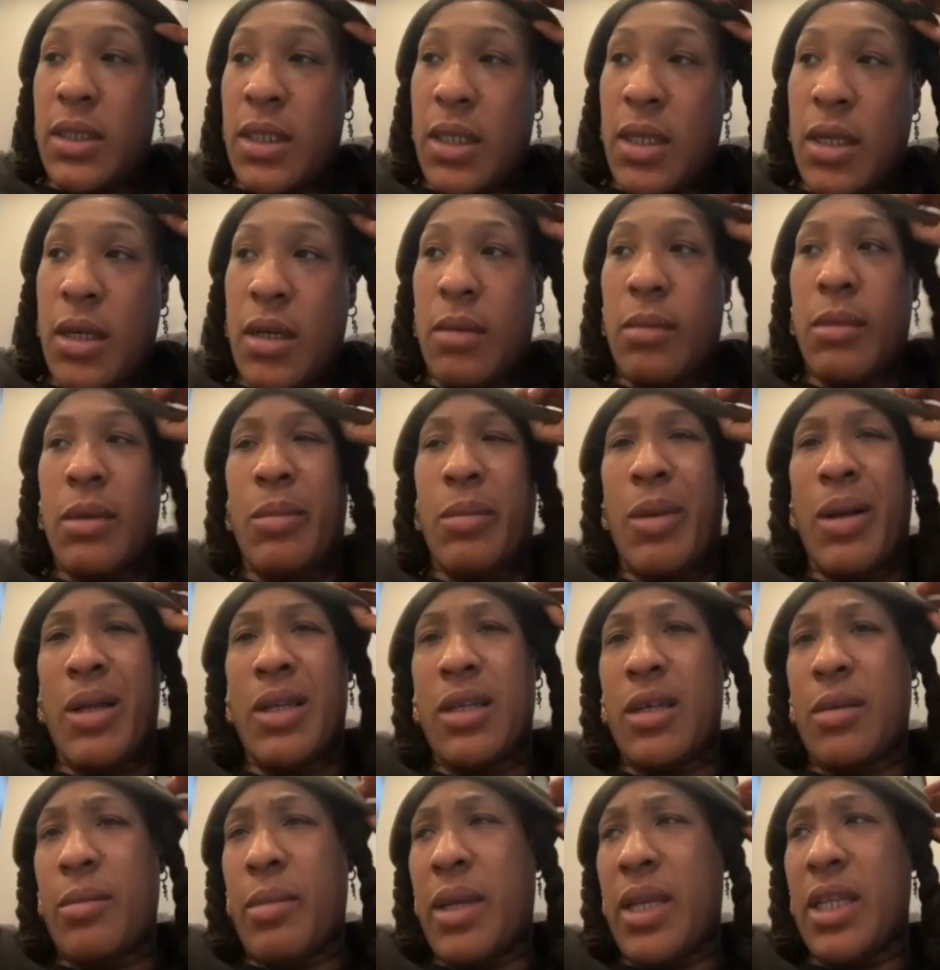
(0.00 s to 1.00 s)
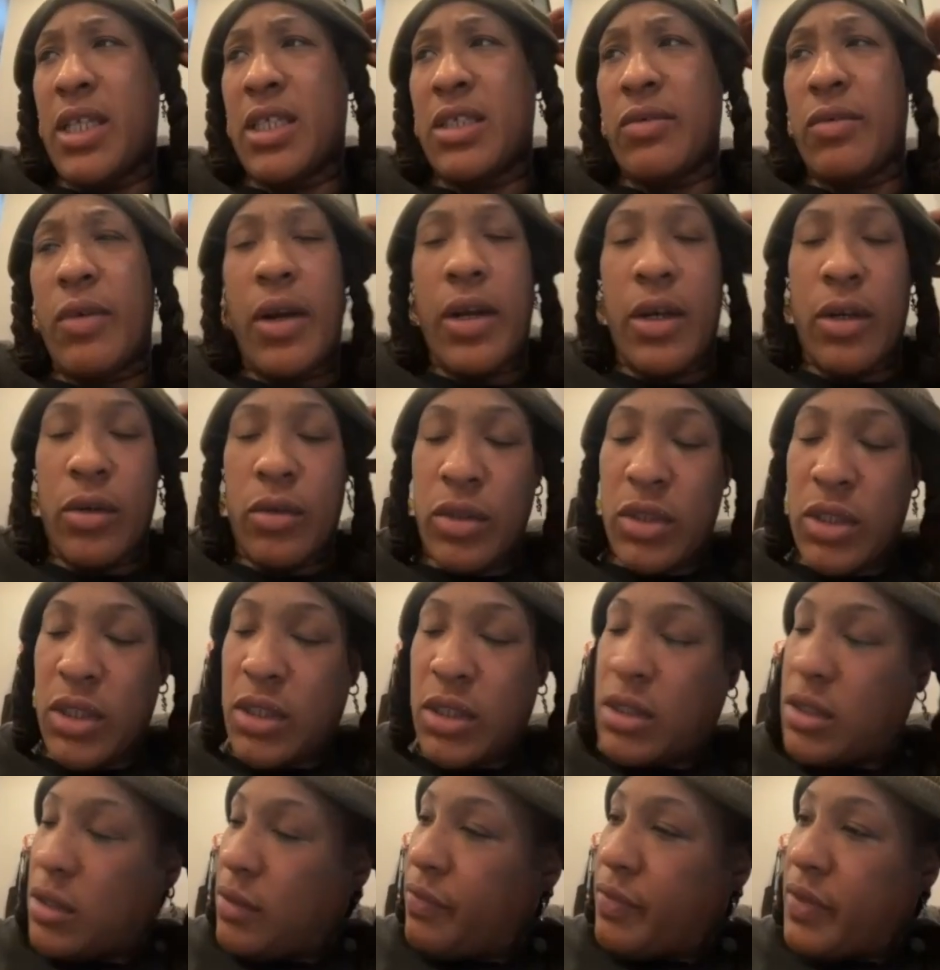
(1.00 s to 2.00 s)
And Amanda Serrano is
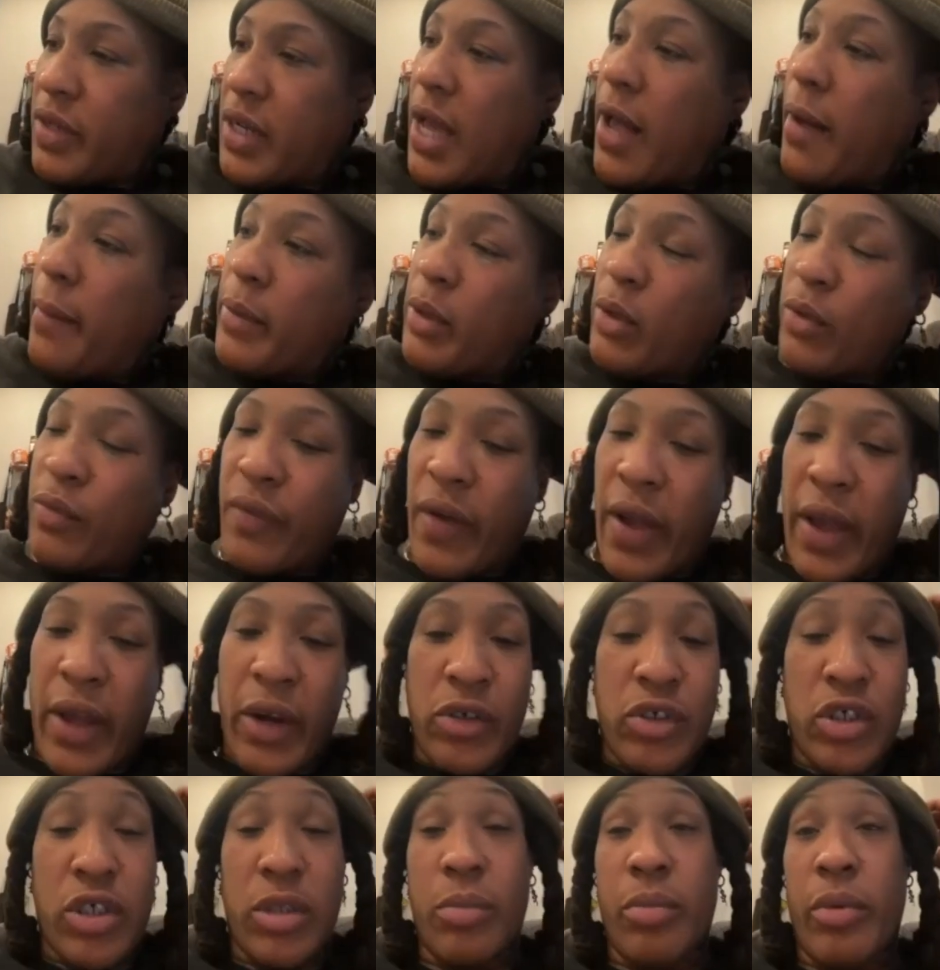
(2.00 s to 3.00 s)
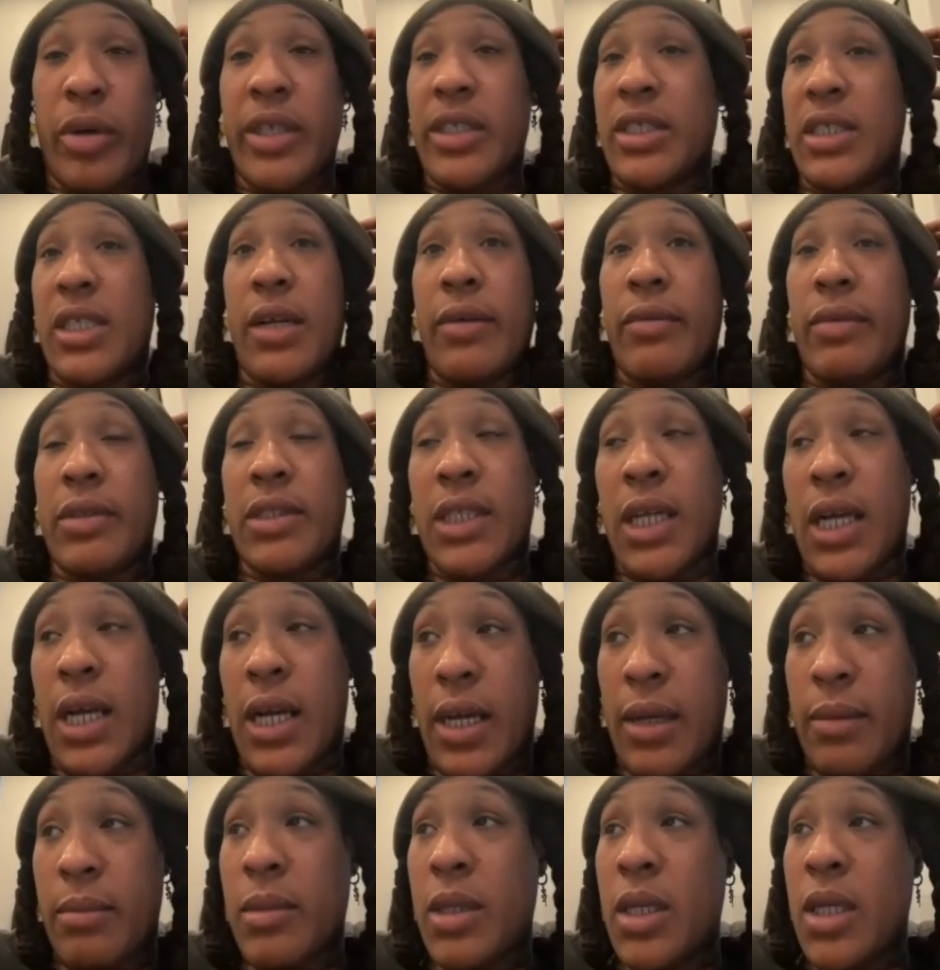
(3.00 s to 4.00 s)
just a phenomenal fighter. She brings it every
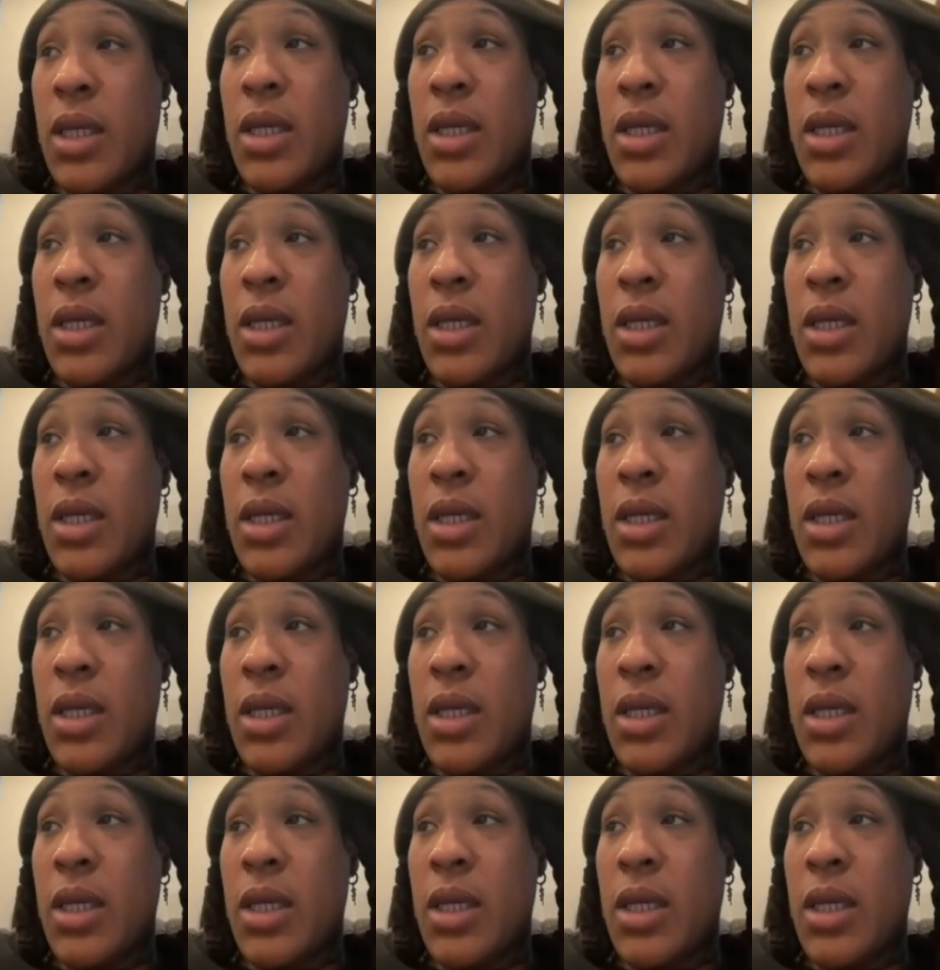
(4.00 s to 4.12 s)
time.